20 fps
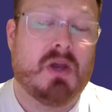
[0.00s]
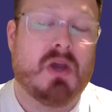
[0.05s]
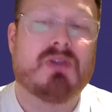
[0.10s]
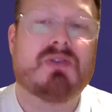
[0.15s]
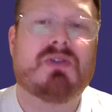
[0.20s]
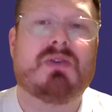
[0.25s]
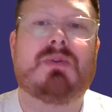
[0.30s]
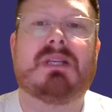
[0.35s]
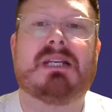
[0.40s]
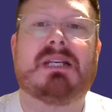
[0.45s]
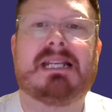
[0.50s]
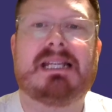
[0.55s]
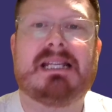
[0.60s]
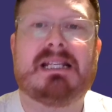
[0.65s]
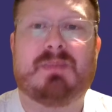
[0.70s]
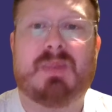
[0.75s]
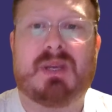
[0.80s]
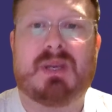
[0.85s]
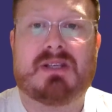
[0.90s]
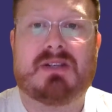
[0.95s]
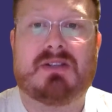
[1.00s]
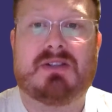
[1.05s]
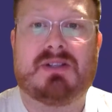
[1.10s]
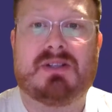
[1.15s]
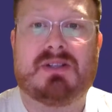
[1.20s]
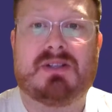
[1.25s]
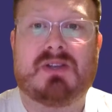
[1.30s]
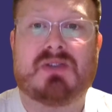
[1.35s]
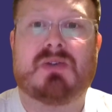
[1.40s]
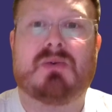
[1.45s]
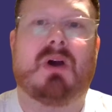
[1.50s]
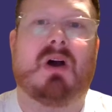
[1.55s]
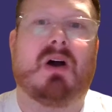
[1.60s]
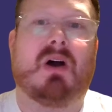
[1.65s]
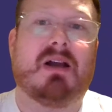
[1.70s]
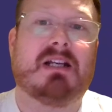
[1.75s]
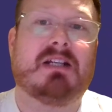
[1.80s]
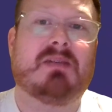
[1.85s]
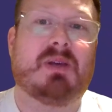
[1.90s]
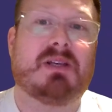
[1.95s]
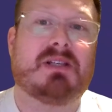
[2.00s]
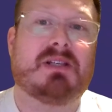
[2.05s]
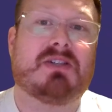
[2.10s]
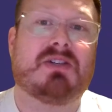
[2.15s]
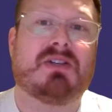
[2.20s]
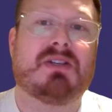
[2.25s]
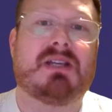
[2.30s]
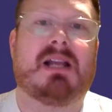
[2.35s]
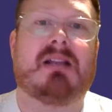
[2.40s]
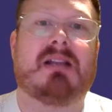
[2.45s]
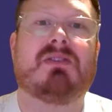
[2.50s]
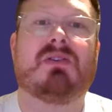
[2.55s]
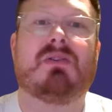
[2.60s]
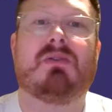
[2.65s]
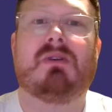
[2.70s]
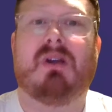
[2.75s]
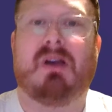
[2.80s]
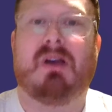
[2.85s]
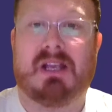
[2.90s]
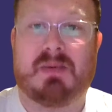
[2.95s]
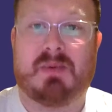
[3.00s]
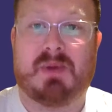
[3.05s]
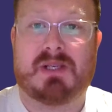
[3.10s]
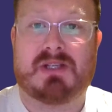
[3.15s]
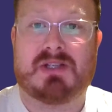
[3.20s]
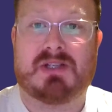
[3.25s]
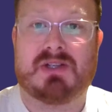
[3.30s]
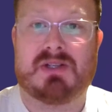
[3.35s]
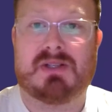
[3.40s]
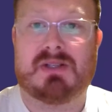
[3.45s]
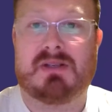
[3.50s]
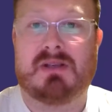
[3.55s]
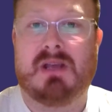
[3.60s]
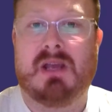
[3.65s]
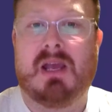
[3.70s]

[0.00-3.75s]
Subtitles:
to delete messages, to hide messages, and to like messages.